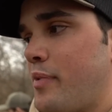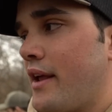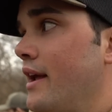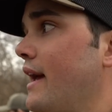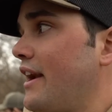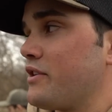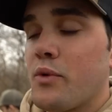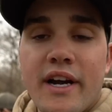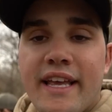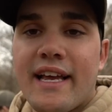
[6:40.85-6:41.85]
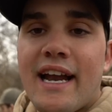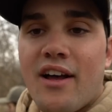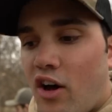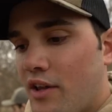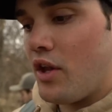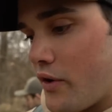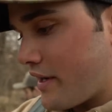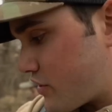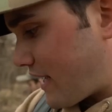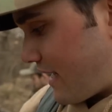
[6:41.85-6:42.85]
But anyways, we're gonna get kind of
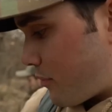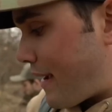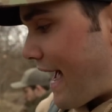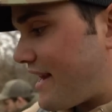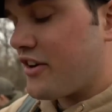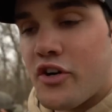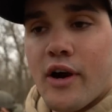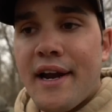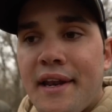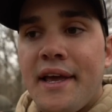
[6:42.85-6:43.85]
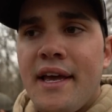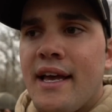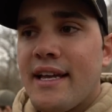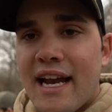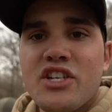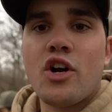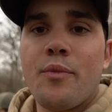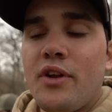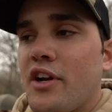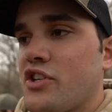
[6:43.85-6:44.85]
unloaded, try to get a pad here created, kind of start
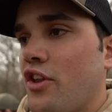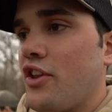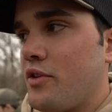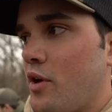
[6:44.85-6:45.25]
building our shelter.